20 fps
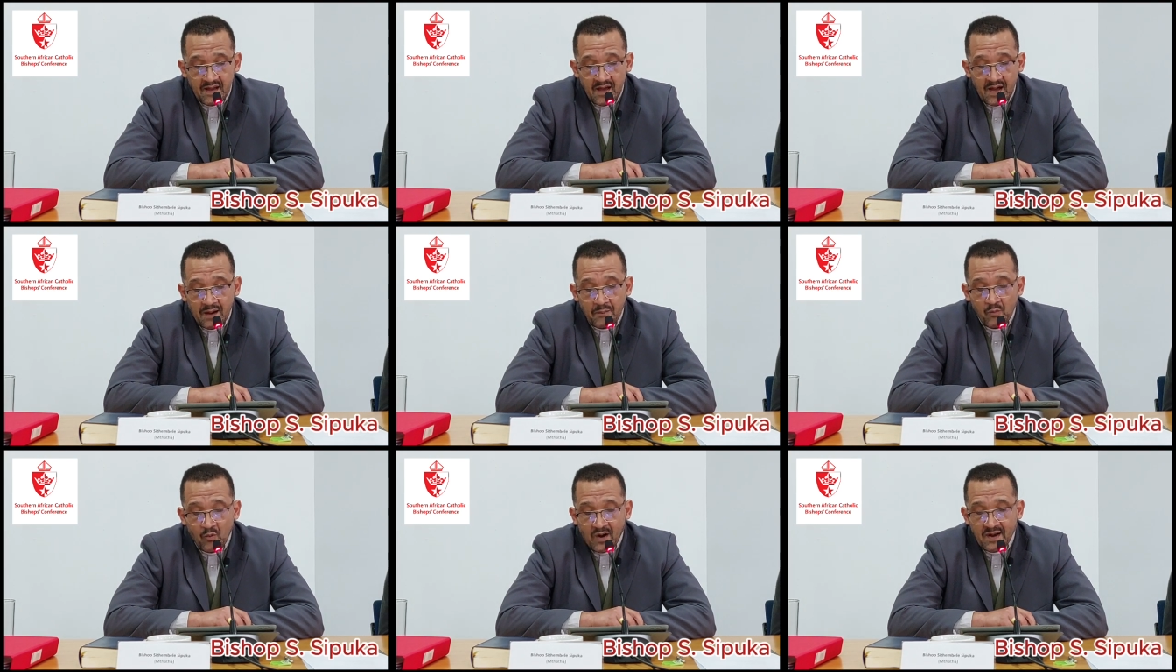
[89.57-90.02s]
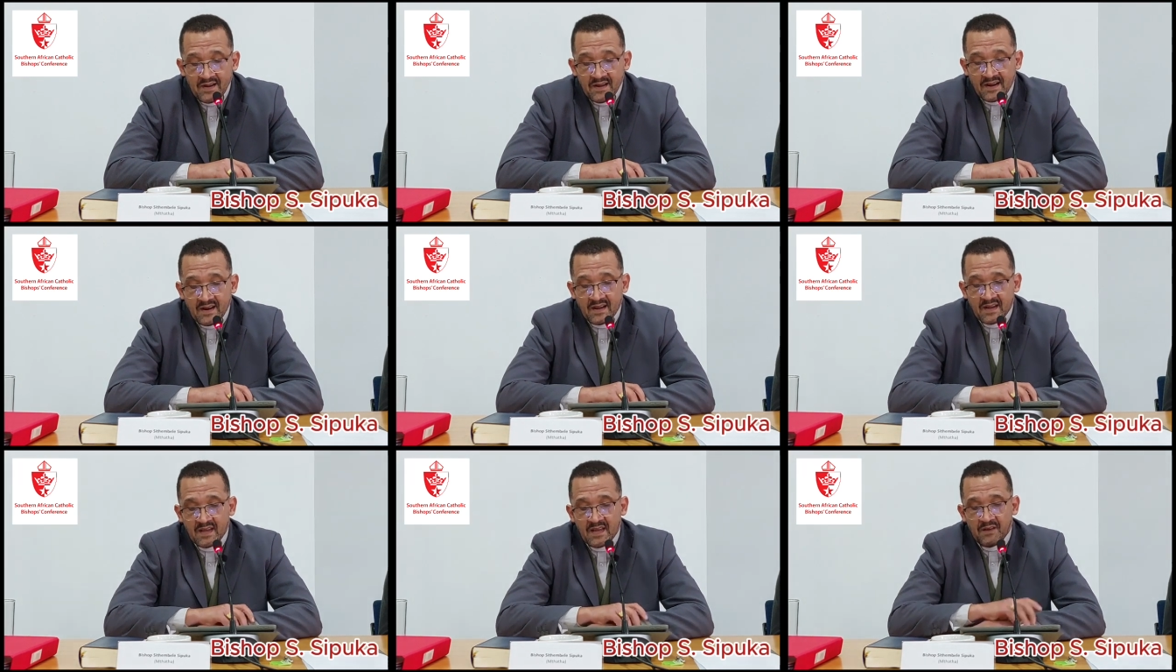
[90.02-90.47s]
I'm
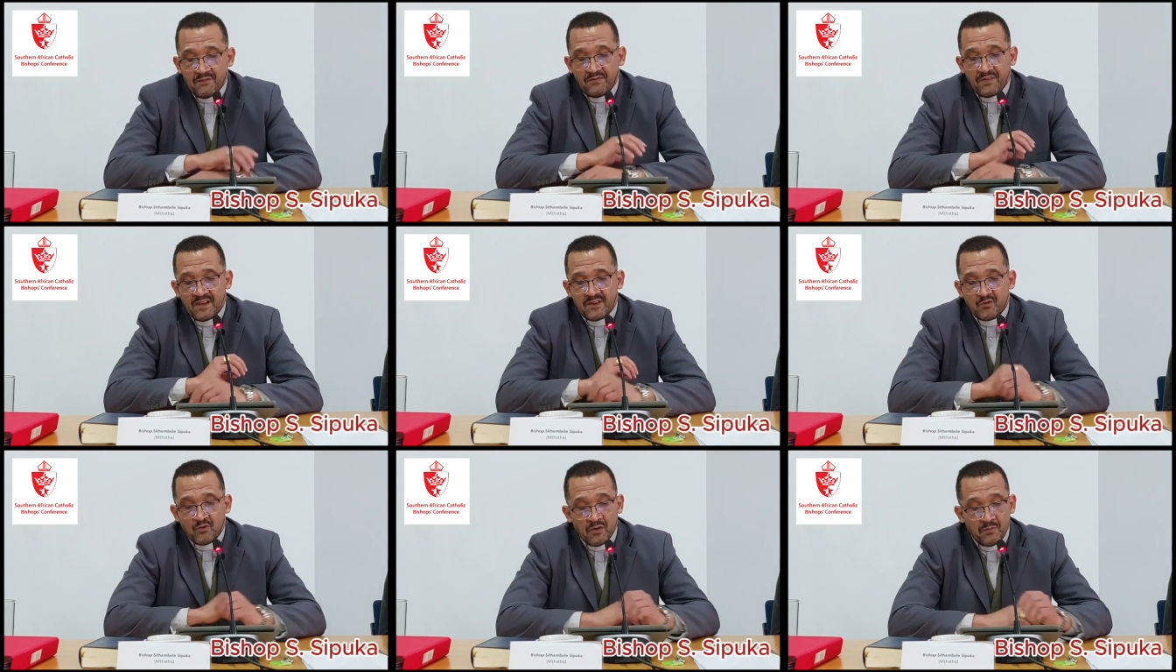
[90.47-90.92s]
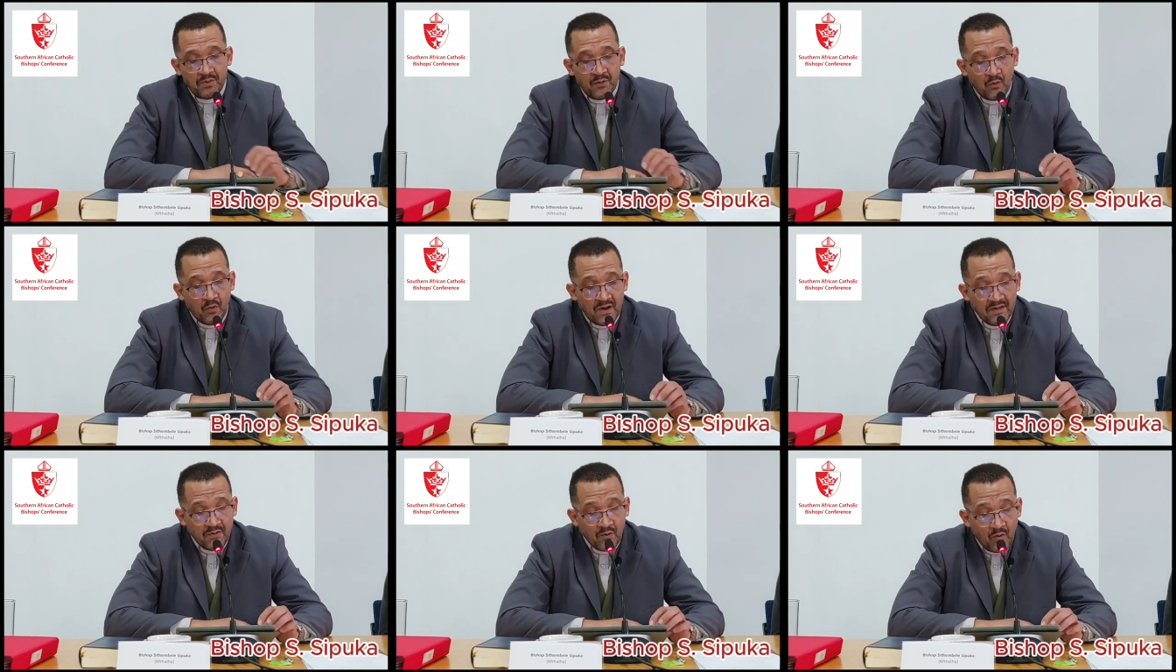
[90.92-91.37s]
wondering if it will be
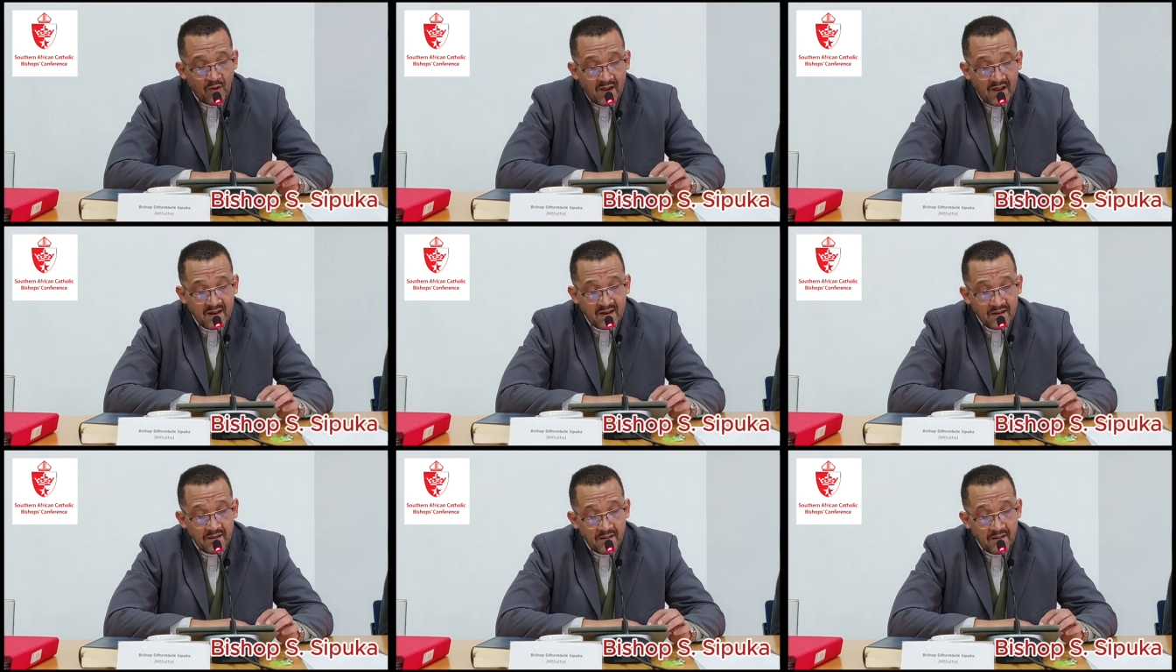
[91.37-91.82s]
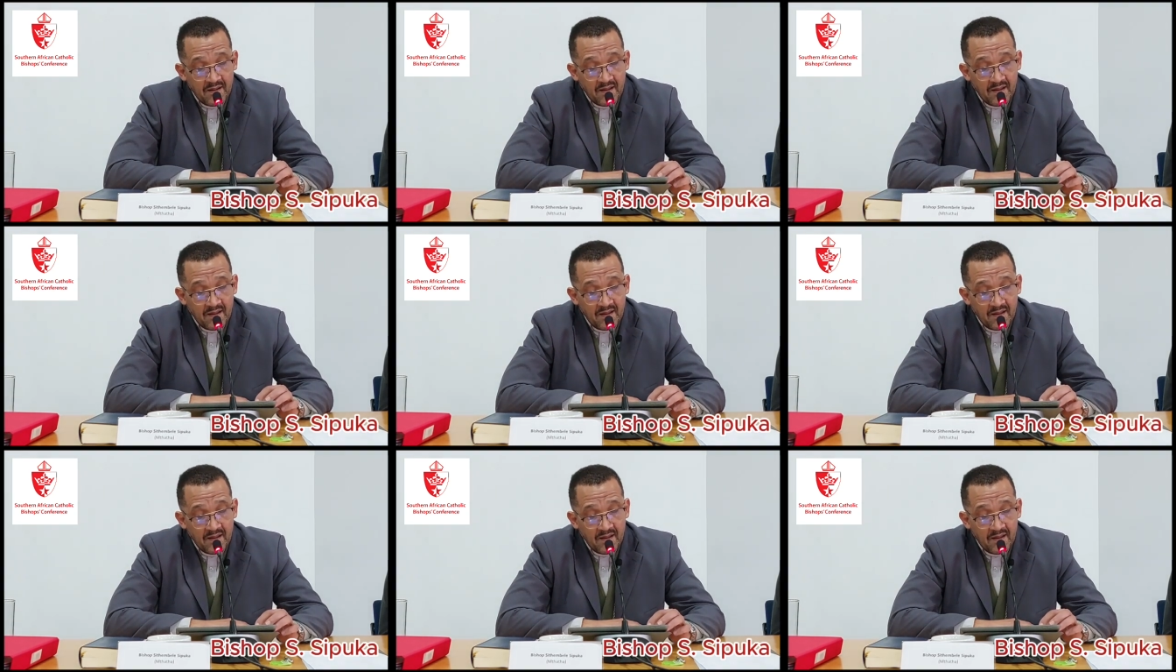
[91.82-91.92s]
worthwhile